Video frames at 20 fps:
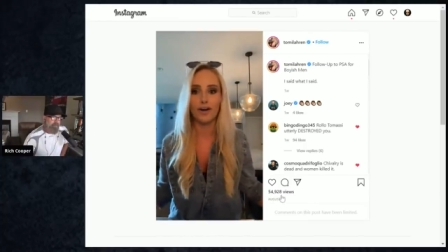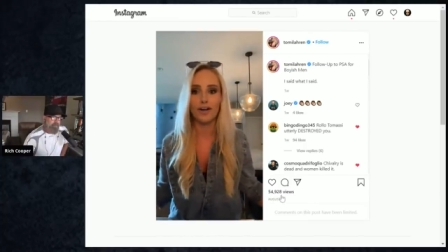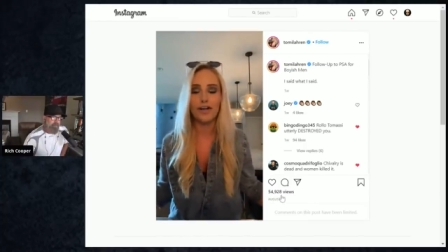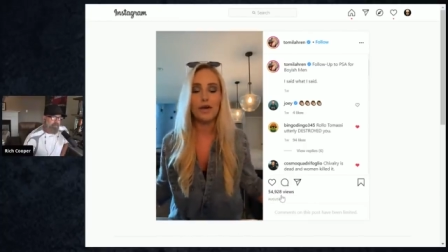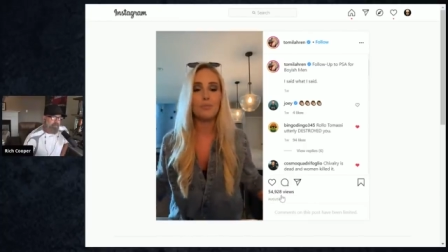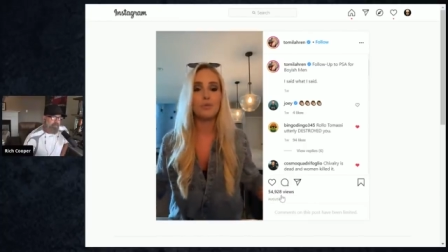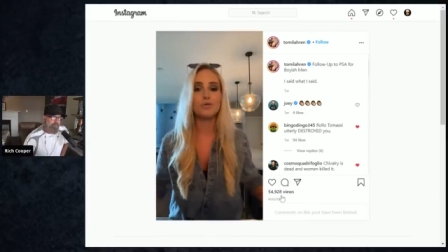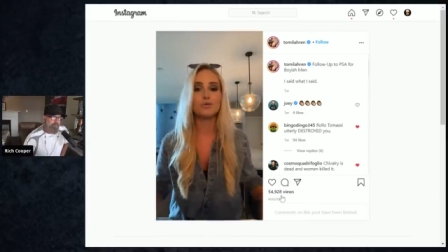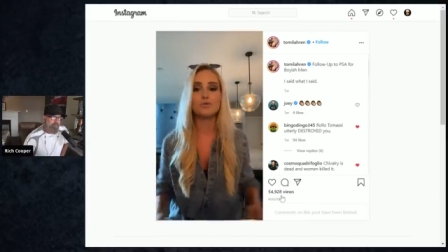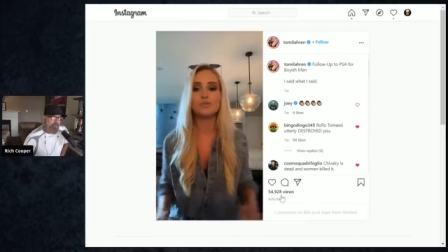
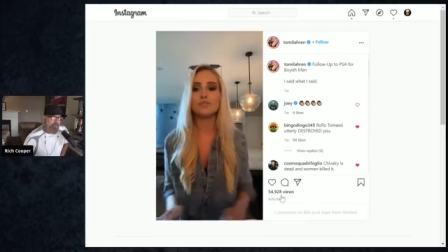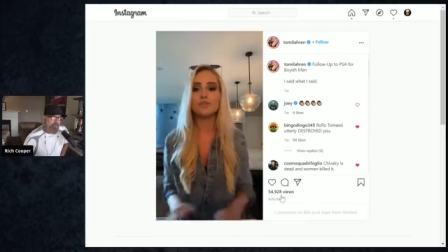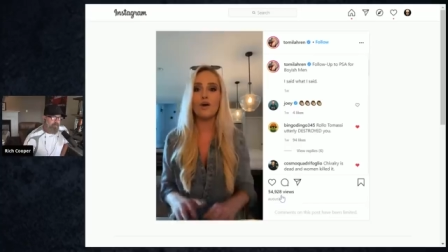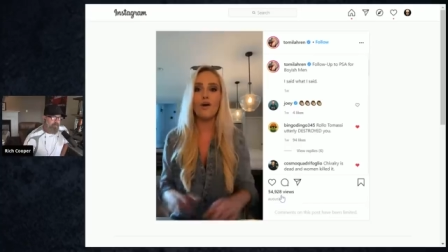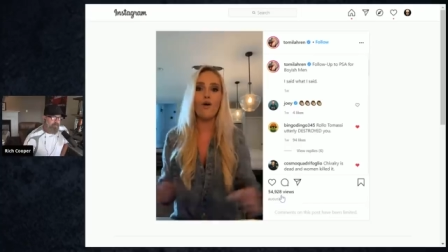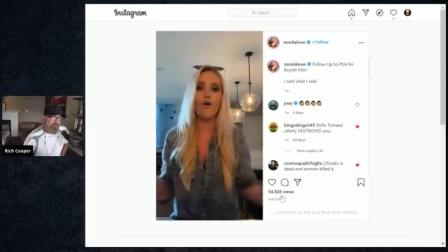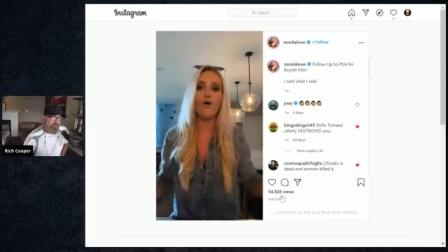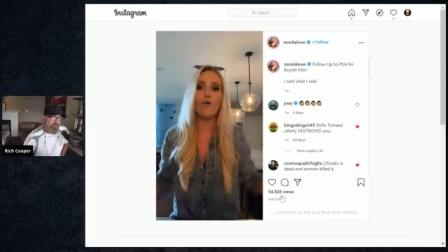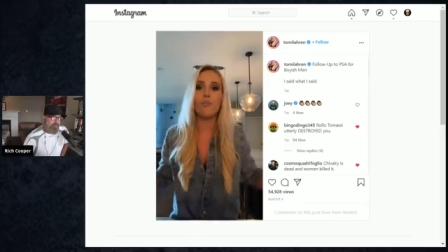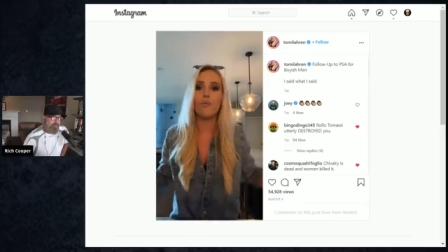which was the
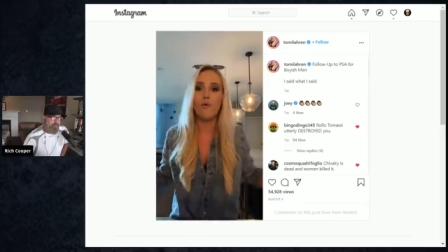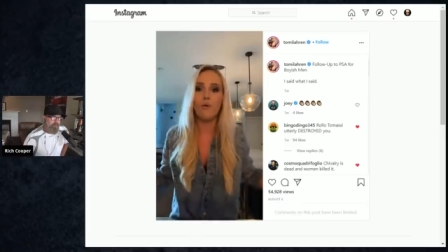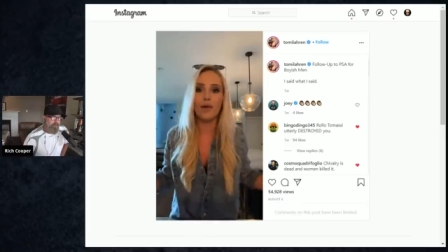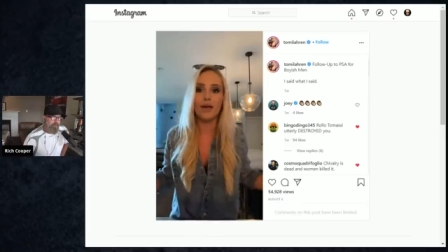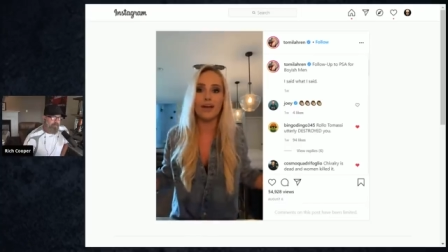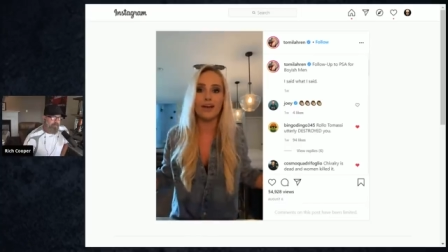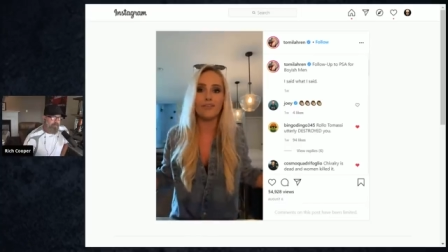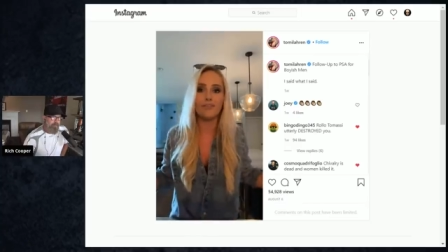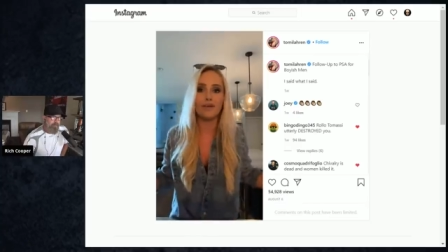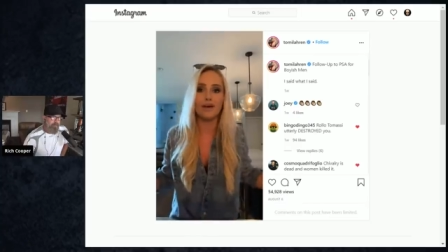whole point
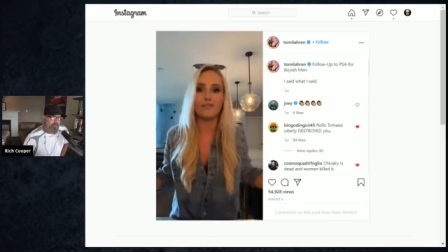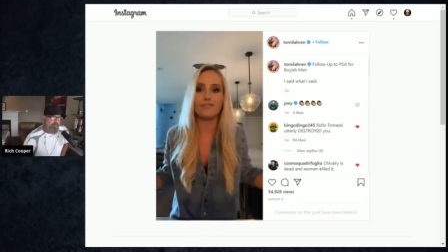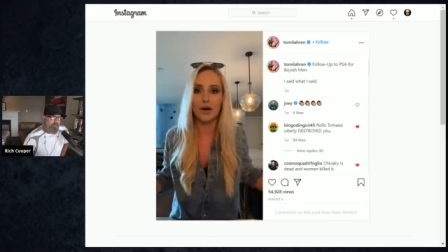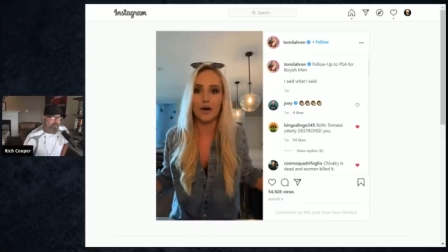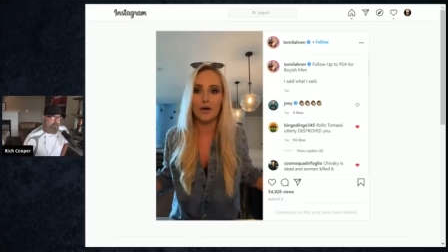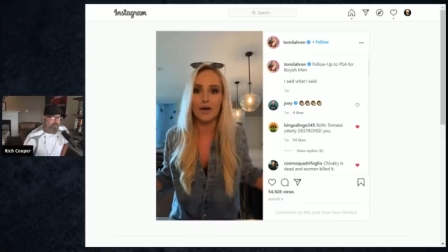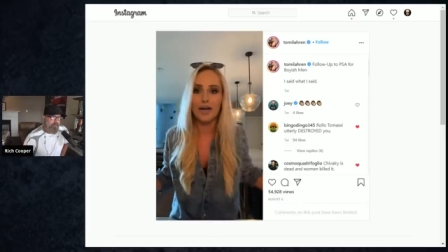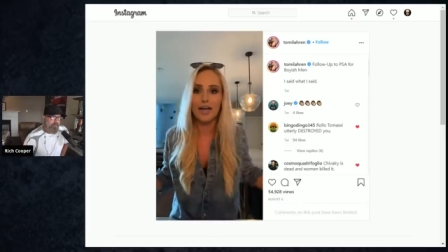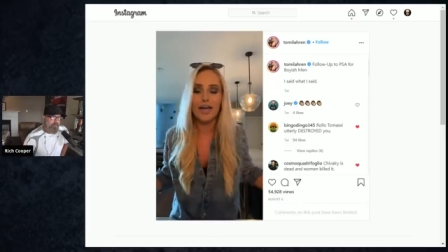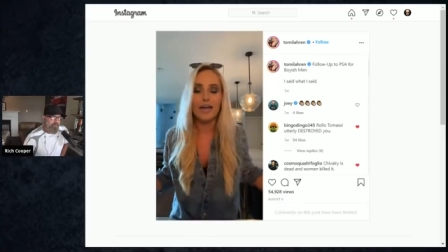of my
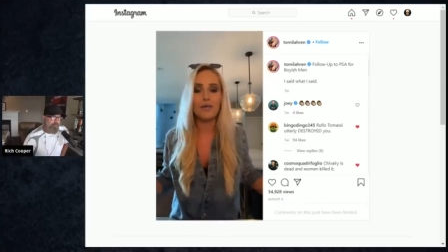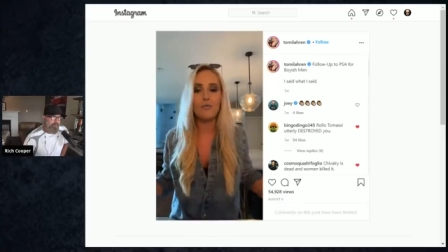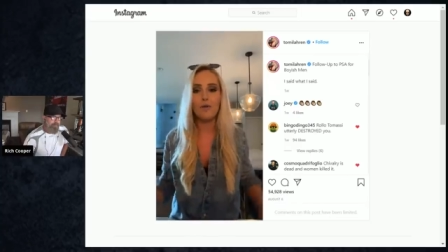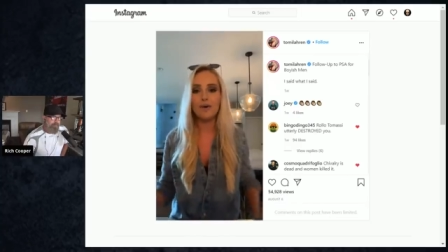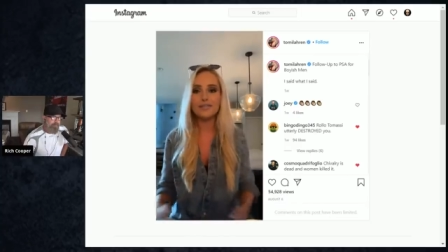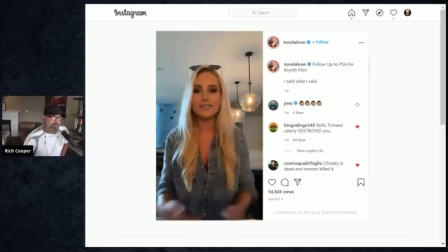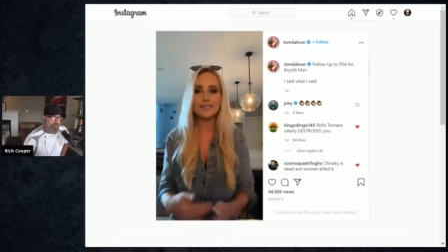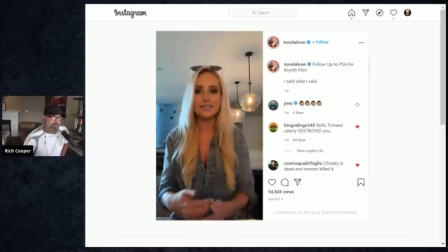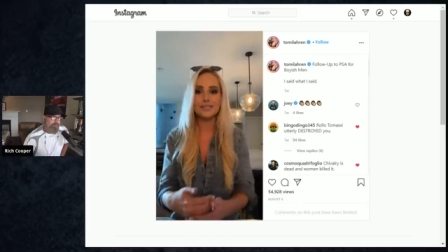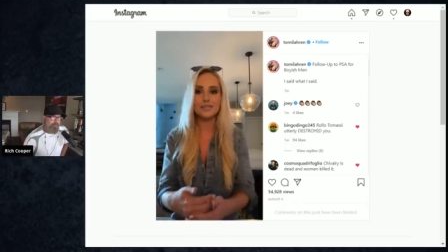video.
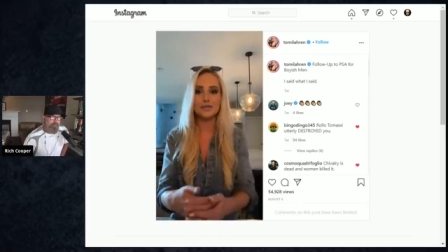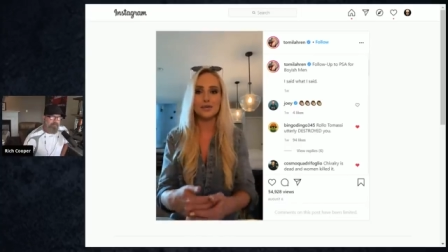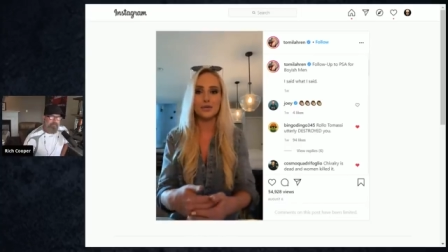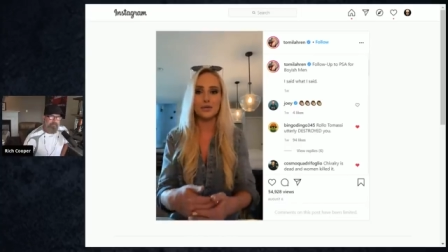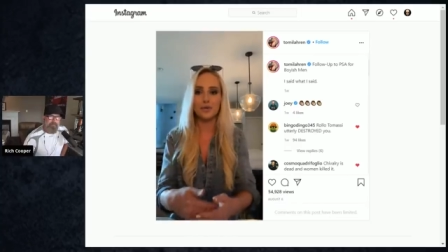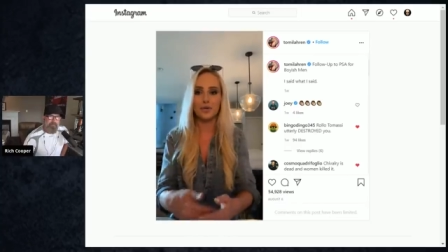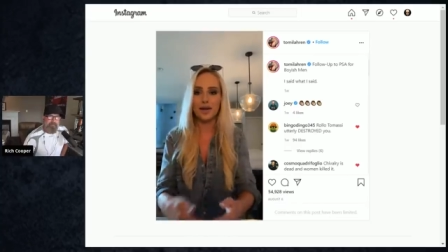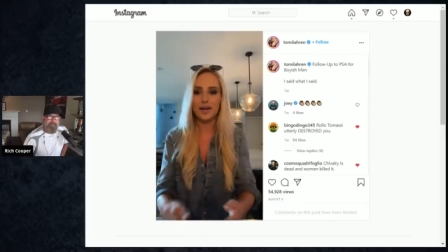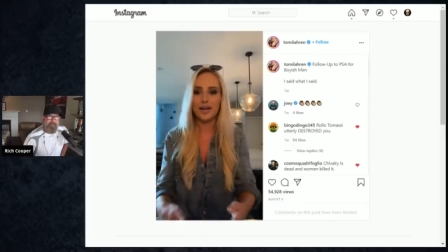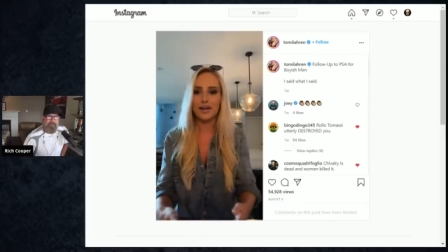It wasn't
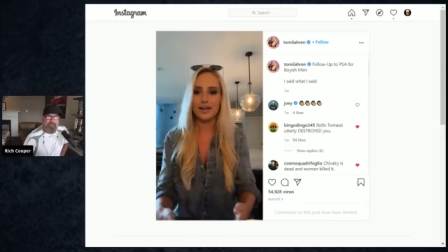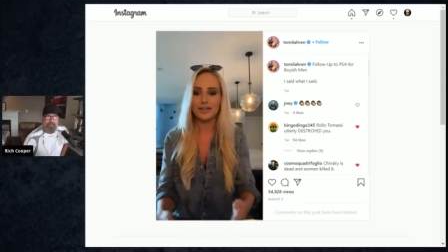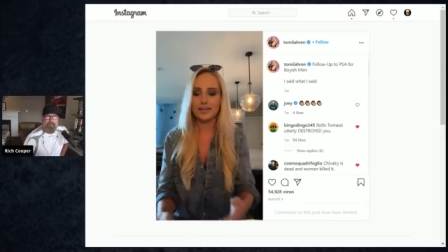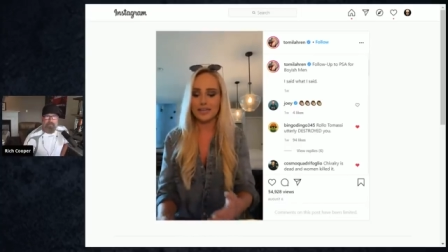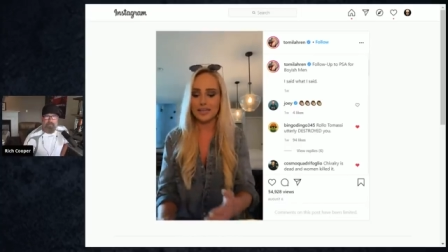to